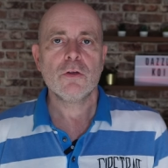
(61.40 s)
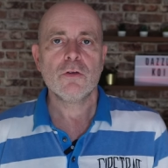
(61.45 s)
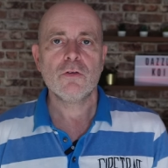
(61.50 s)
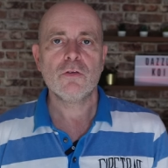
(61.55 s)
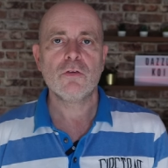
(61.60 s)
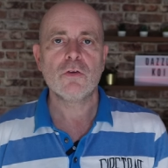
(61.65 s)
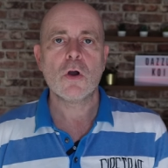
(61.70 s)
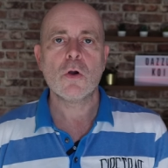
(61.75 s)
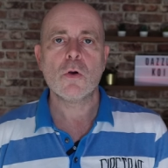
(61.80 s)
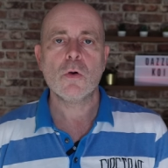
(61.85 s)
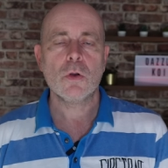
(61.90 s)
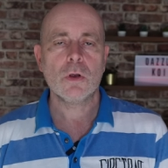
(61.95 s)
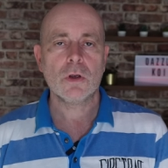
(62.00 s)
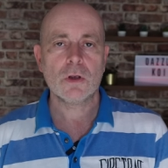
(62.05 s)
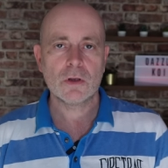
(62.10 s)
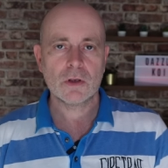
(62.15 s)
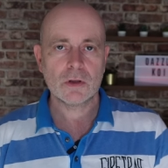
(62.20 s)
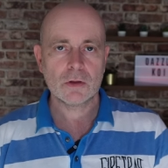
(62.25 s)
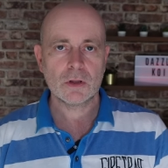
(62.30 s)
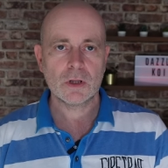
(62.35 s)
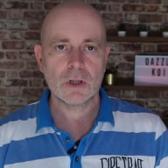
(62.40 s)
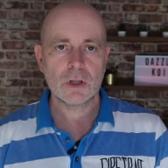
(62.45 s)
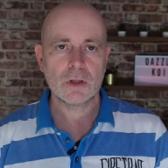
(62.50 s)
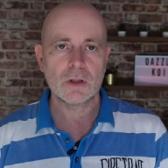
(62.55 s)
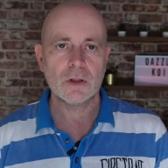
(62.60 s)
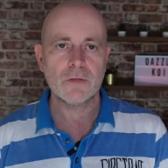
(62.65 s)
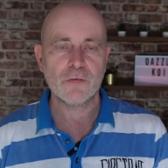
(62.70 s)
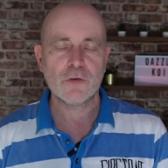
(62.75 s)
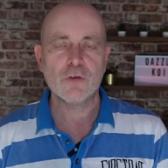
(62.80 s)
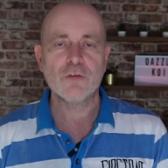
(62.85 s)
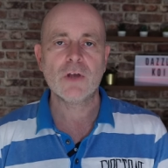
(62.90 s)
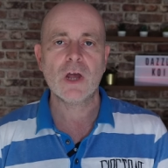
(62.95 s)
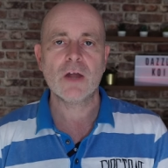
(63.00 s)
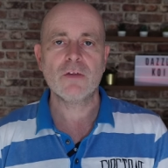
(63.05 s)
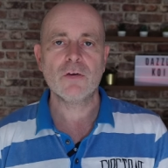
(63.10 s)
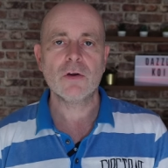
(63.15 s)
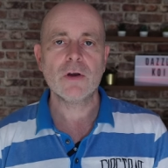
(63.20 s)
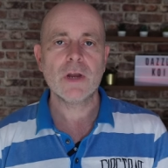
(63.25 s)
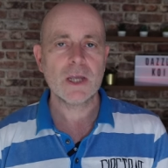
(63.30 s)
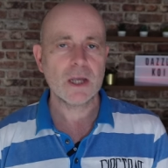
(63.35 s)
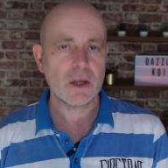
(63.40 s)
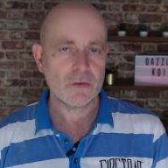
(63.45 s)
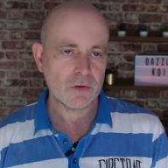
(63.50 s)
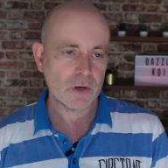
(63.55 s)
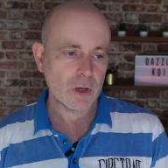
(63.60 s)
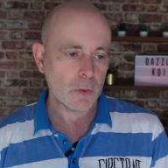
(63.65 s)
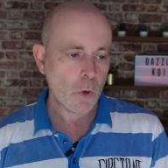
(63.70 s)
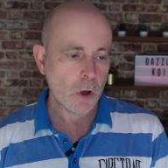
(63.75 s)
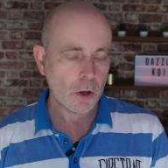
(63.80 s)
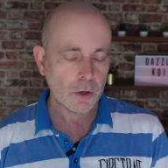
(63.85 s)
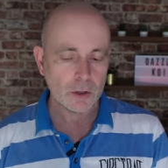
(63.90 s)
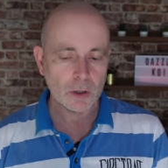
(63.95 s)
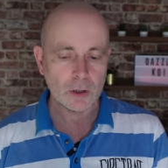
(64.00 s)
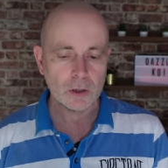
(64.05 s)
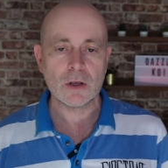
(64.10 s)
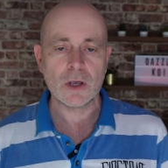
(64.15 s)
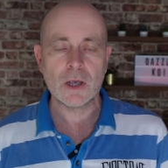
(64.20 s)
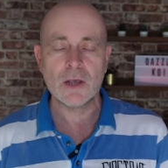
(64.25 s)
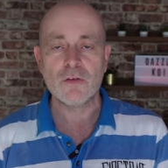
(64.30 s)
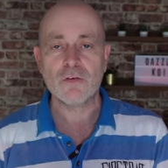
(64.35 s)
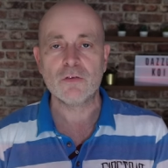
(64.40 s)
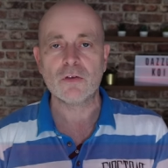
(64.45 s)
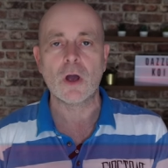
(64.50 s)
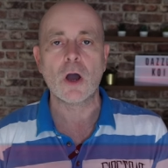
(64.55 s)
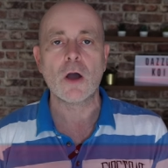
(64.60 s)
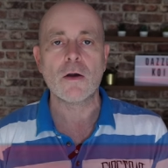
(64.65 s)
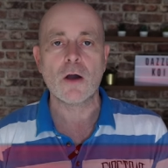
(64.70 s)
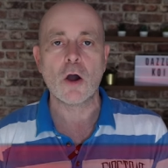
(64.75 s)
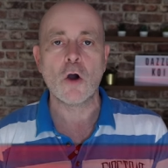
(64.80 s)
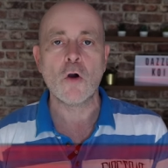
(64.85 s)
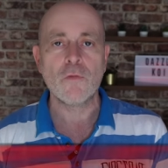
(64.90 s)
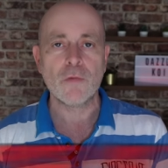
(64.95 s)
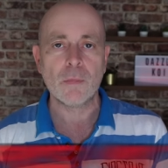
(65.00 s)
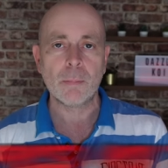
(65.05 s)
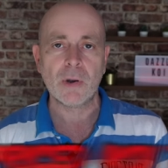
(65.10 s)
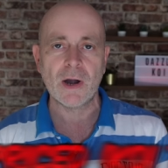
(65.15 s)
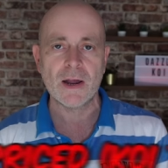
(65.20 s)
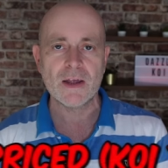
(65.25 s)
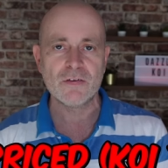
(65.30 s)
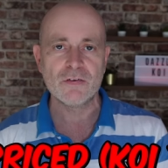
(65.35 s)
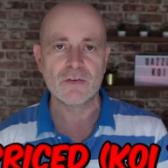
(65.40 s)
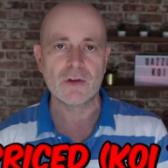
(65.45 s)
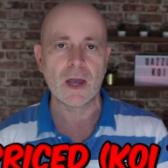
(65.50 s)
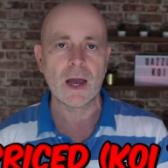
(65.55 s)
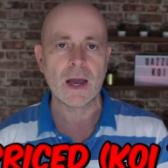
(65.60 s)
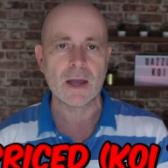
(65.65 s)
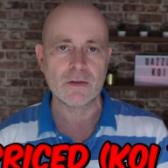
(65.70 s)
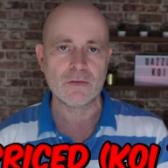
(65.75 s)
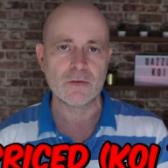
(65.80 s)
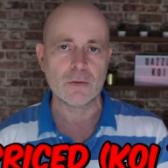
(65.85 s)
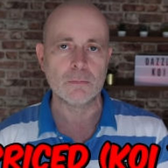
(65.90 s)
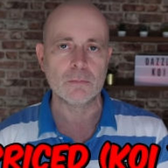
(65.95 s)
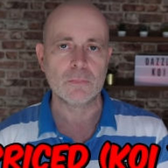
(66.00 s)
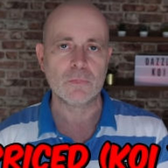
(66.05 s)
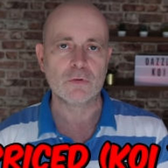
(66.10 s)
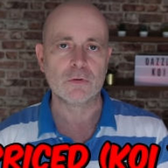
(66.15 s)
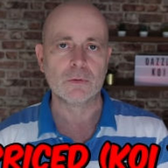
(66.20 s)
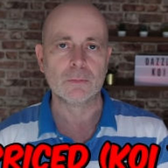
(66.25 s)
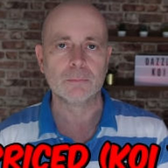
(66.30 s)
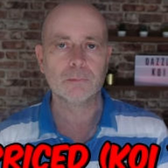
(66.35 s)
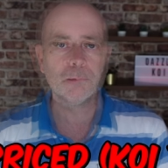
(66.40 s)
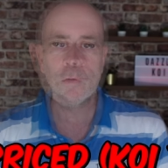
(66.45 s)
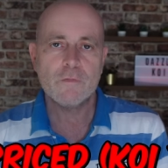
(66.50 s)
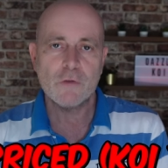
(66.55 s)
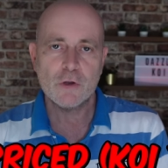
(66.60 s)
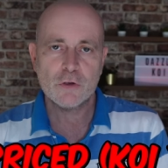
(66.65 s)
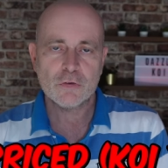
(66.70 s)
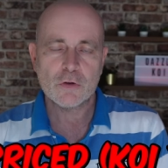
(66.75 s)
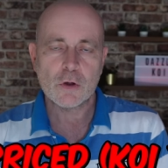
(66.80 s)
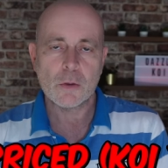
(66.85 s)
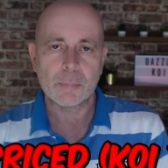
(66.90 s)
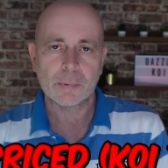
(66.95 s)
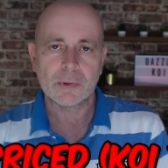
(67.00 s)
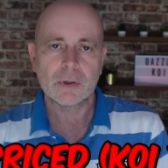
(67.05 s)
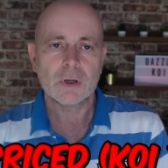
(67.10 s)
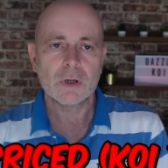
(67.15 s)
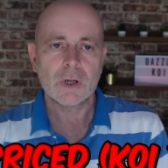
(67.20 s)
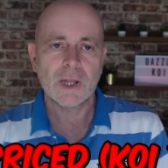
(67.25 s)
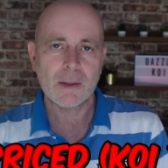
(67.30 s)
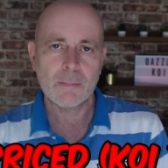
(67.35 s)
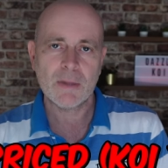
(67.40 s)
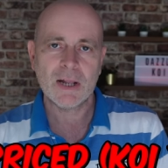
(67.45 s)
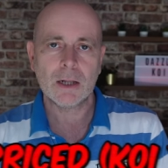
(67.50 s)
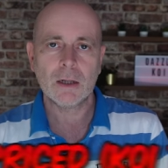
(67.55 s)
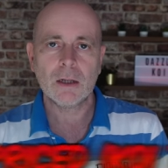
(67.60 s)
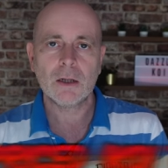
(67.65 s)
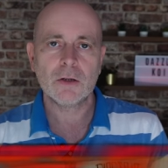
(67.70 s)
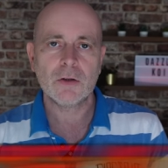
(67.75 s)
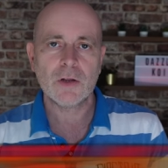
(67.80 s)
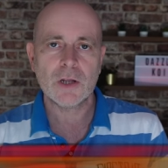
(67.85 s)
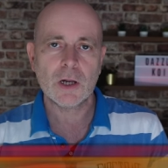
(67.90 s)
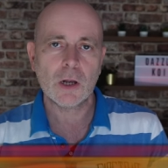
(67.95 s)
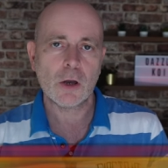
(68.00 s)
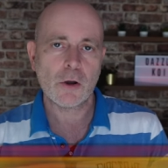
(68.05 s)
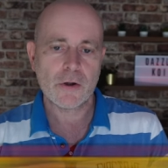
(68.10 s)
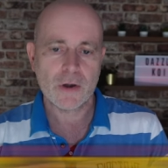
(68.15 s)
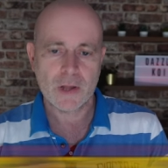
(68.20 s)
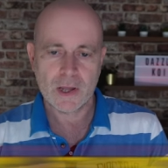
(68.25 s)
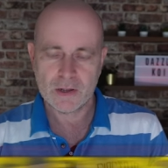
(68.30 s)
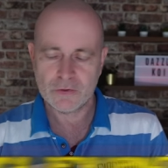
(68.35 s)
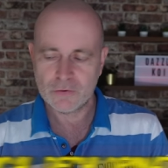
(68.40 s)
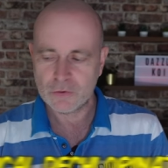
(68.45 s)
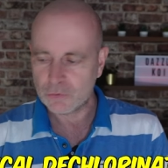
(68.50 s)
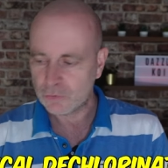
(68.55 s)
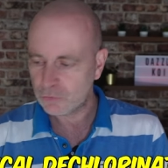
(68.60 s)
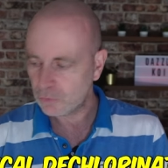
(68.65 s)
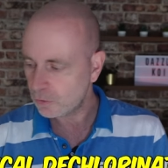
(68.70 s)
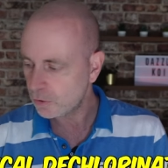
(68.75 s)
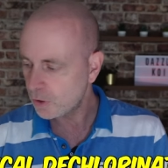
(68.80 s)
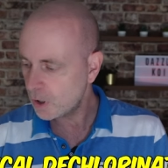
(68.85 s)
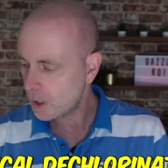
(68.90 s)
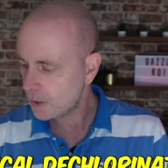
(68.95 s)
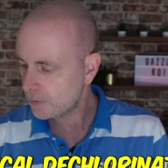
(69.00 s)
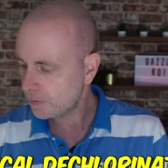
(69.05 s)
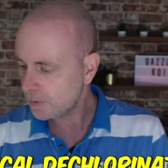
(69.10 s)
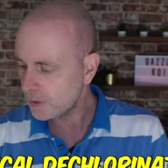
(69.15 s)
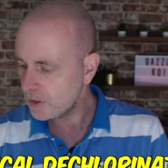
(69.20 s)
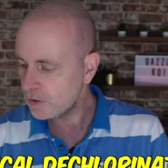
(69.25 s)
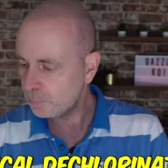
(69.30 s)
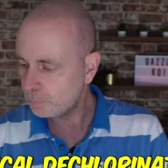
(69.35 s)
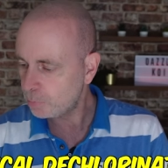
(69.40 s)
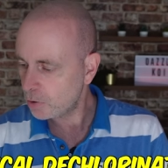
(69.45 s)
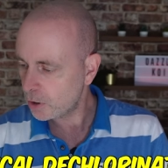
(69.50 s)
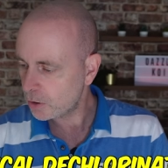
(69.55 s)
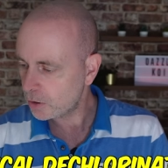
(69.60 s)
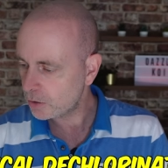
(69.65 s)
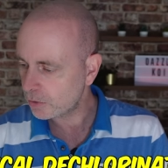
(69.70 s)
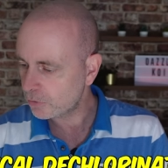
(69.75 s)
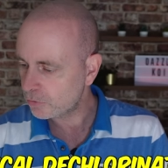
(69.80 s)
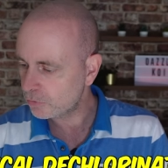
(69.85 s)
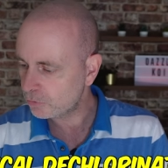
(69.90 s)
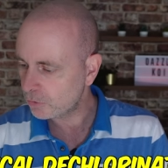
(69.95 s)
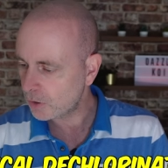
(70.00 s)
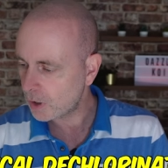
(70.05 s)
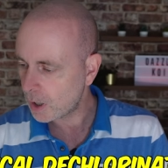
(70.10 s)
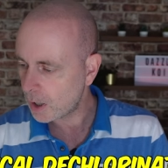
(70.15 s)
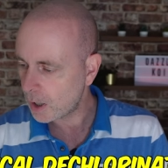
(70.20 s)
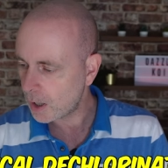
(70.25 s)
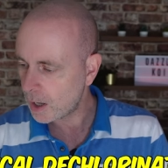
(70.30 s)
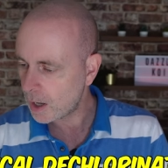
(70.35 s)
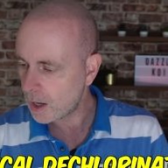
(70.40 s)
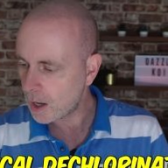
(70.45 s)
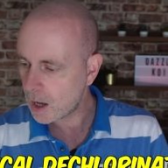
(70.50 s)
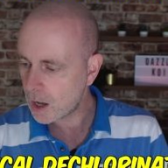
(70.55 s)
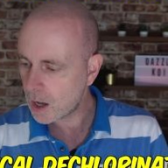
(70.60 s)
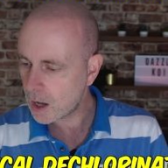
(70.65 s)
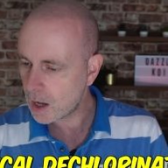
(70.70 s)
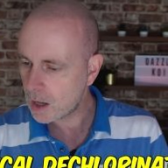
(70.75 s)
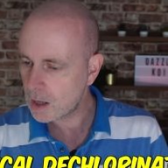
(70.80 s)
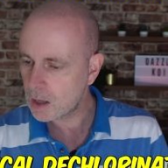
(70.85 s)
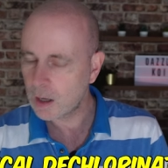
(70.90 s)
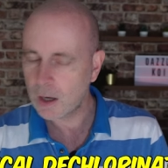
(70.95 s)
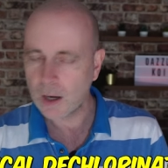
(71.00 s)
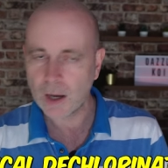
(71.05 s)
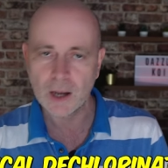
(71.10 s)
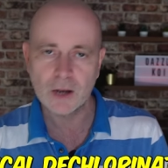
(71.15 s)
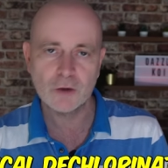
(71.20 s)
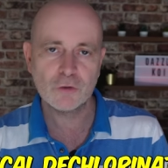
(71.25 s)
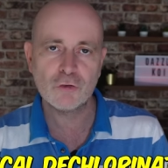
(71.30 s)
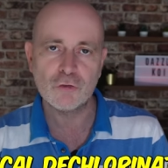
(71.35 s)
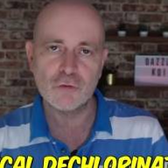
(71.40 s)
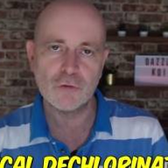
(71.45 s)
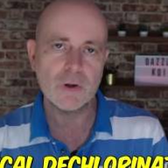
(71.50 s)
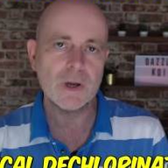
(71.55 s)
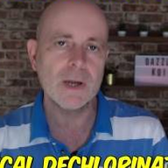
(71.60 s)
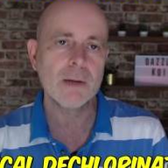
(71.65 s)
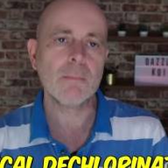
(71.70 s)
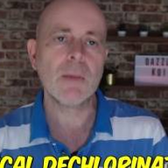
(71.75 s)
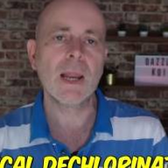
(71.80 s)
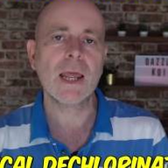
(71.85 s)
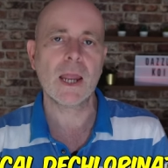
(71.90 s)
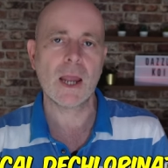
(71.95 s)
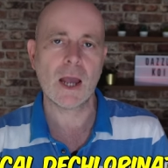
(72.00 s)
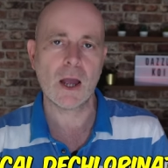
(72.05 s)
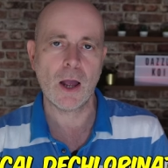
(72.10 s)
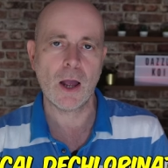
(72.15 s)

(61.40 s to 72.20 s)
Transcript: So, the first category, category one, is overpriced items. First up, chemical dechlorinators. These products are extremely